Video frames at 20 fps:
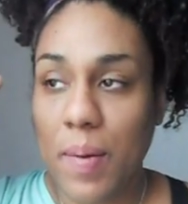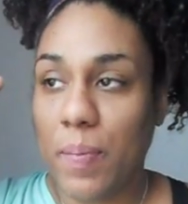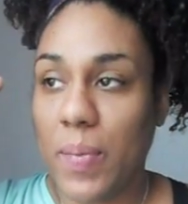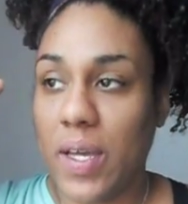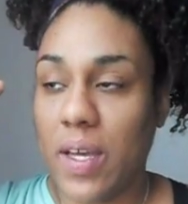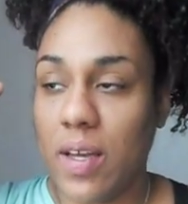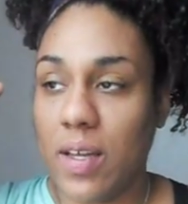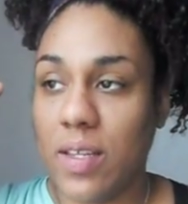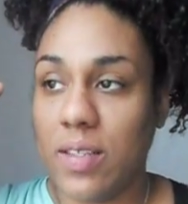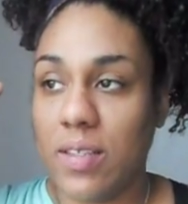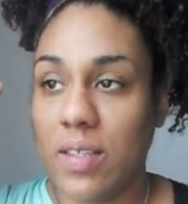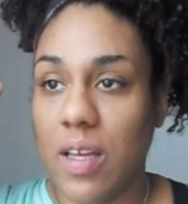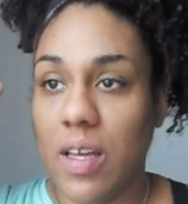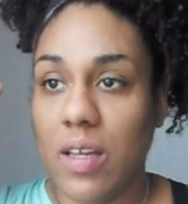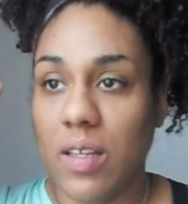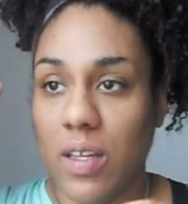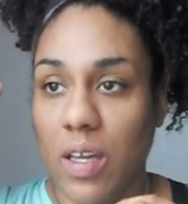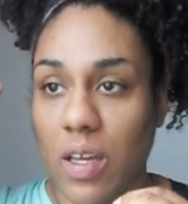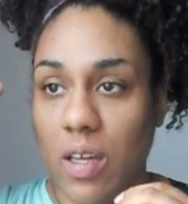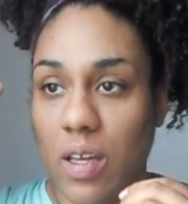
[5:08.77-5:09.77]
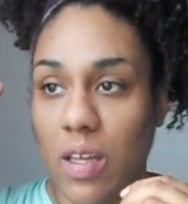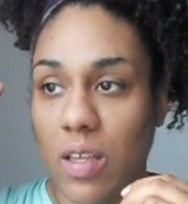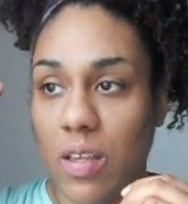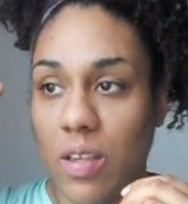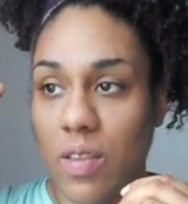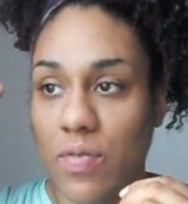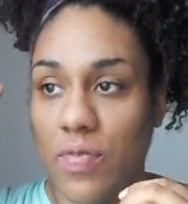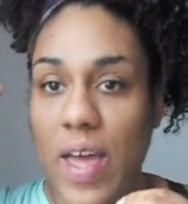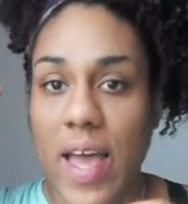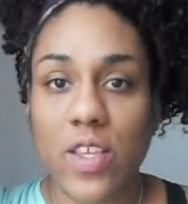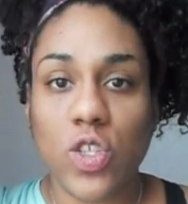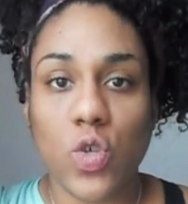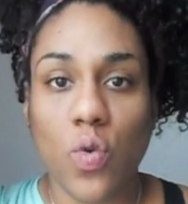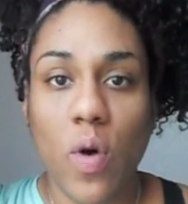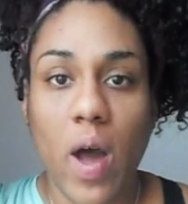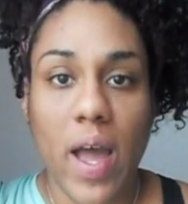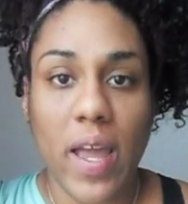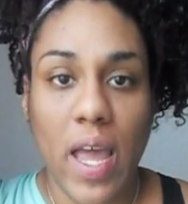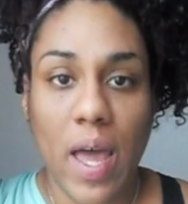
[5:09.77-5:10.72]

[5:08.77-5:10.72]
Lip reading: because that's who I